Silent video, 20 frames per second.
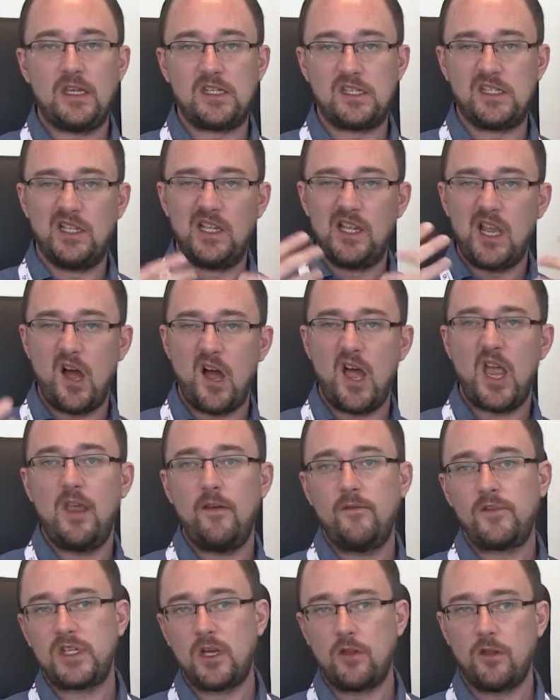It's
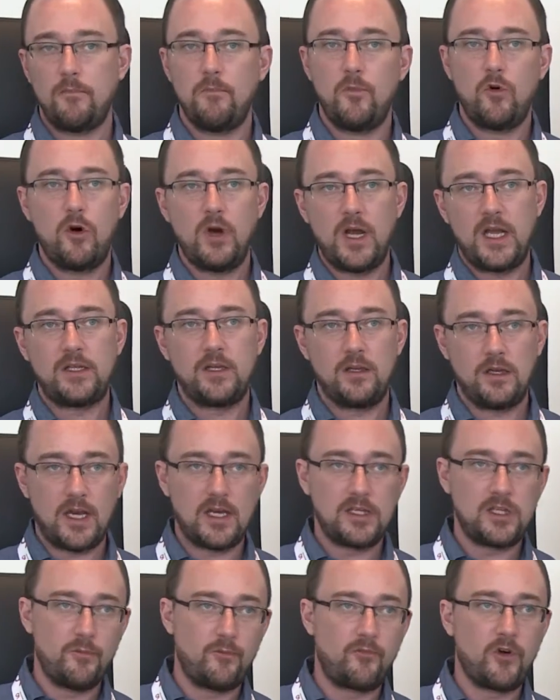live, so the more
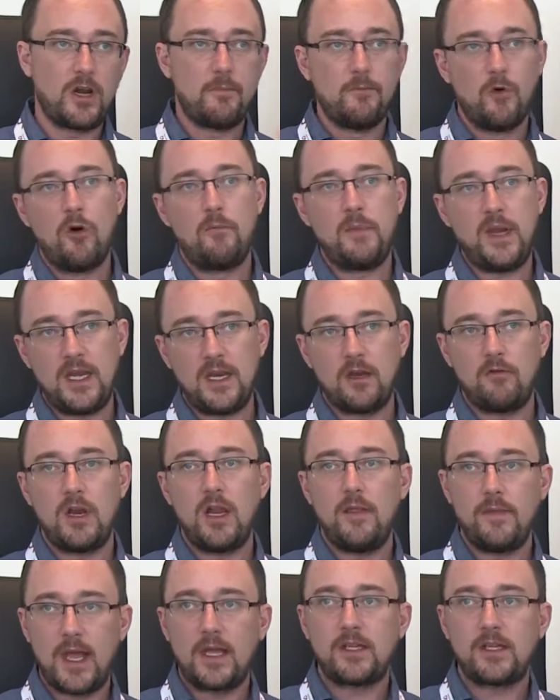as you bring more media in,